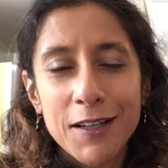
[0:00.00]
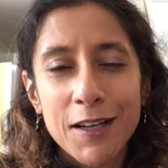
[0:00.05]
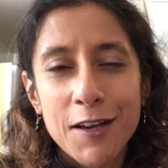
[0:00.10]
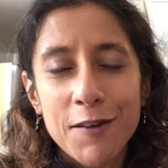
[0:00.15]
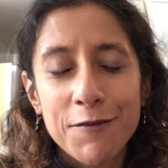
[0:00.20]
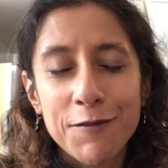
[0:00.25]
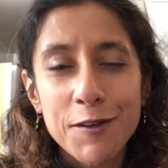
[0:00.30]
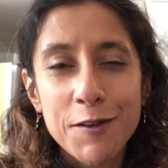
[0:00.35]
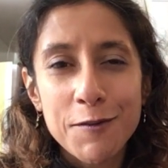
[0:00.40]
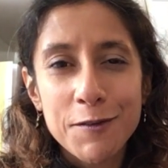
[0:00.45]
a
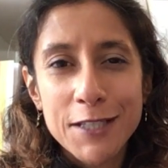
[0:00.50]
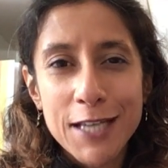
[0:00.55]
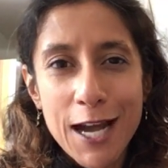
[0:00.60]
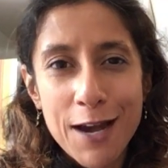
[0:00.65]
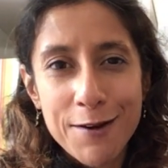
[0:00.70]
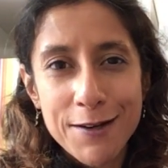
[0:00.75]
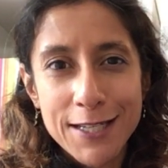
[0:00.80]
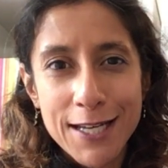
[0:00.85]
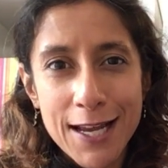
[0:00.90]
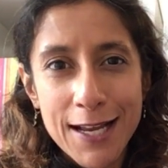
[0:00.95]
few
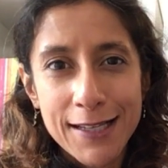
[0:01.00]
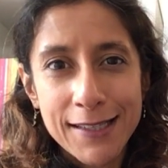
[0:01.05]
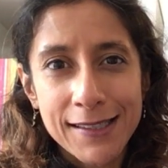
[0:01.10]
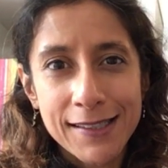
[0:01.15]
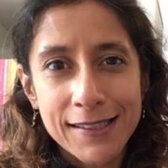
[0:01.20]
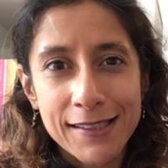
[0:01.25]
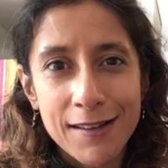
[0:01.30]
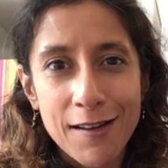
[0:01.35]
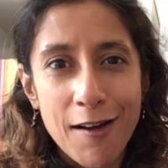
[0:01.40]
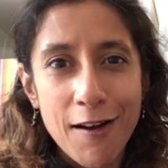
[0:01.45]
tarot decks
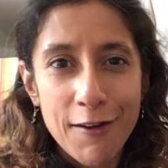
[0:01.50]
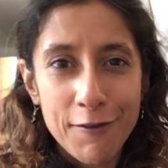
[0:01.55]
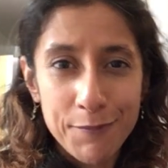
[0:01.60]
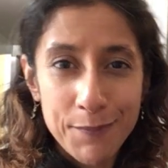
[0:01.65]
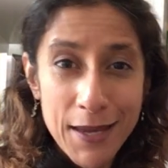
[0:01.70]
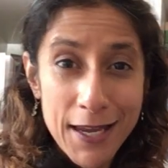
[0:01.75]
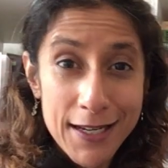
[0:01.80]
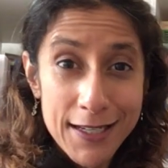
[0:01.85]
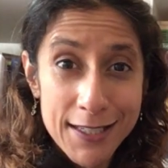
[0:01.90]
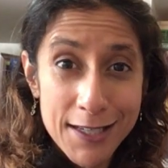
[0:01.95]
that I've
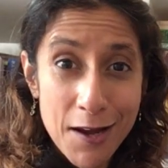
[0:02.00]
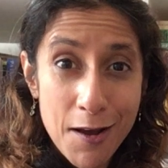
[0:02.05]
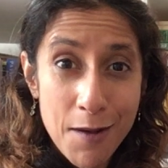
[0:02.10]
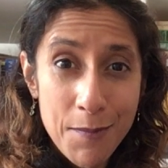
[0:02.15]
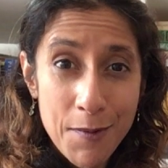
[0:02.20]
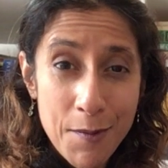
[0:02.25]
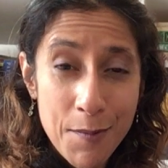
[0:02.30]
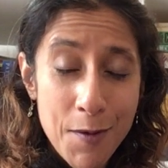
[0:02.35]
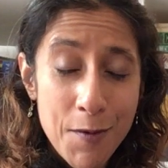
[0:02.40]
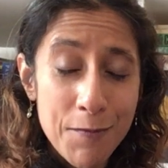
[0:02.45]
picked up
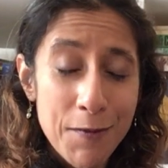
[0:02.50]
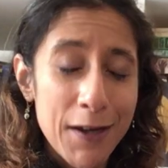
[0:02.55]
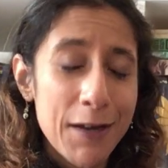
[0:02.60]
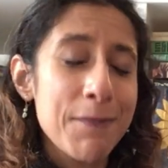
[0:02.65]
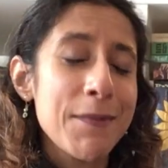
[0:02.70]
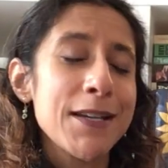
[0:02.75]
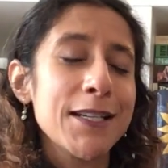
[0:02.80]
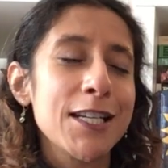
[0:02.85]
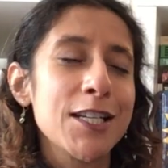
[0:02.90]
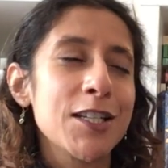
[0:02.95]
upon
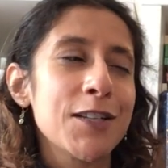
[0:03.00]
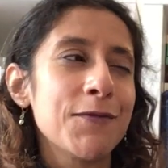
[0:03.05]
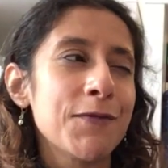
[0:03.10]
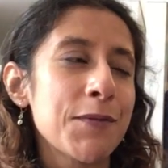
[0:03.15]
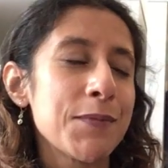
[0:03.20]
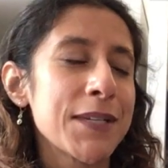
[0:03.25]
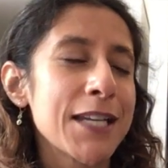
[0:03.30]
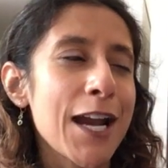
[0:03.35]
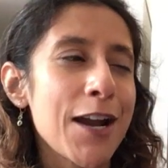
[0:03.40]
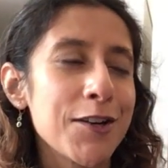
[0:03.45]
recommendation
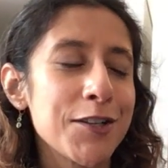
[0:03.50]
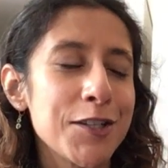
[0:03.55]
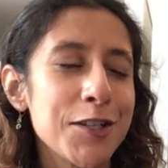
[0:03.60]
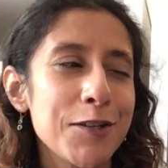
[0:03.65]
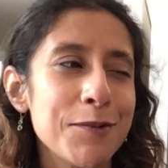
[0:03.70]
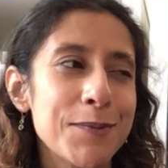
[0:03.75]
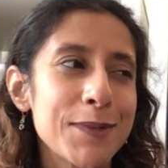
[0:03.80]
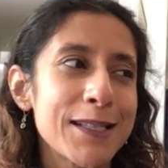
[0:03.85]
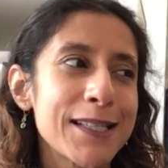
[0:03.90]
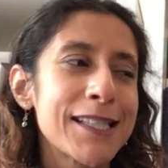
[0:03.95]
from tarot
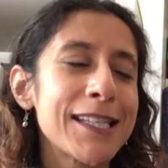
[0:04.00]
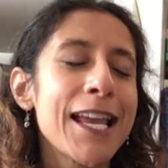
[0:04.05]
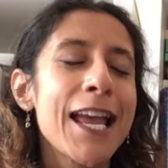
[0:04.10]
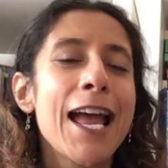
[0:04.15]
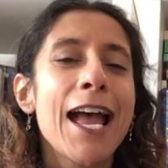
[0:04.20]
tubers,